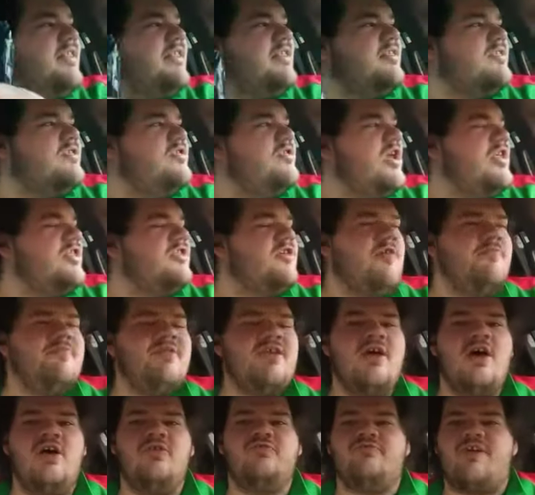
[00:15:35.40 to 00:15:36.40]
and this is just gonna
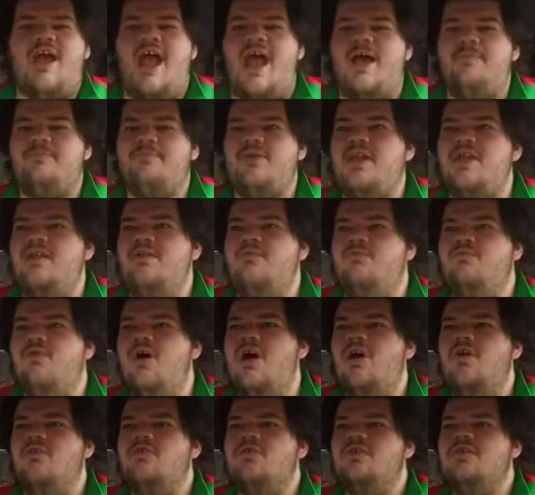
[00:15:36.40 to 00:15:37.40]
be unwrapping,
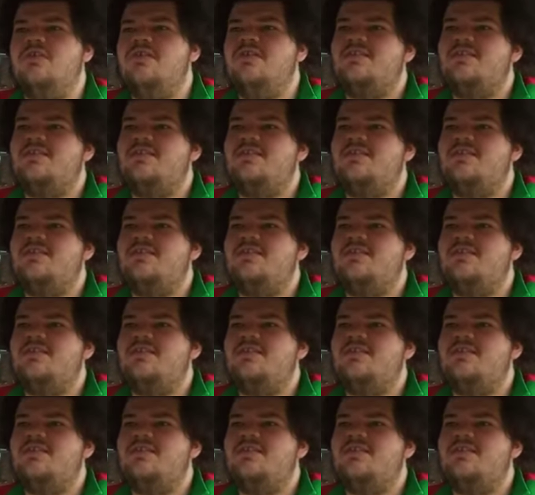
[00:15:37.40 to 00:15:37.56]
well,